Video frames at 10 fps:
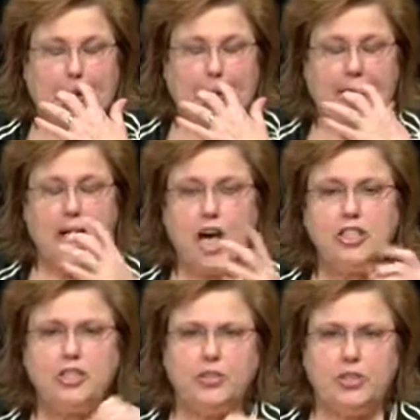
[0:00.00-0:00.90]
I
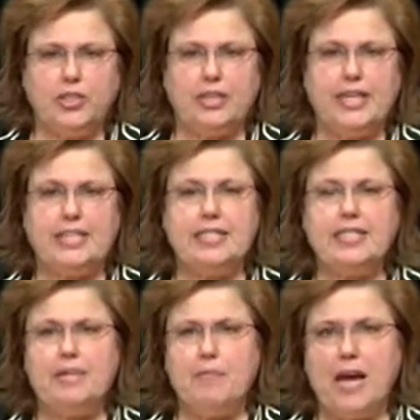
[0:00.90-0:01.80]
also learned that
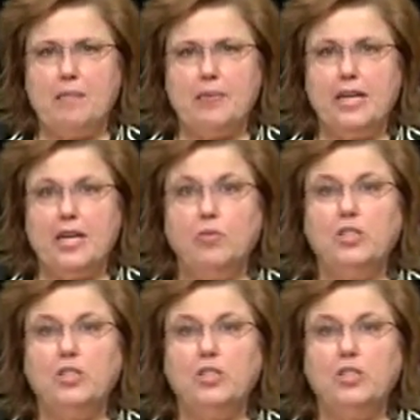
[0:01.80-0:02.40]
sleep apnea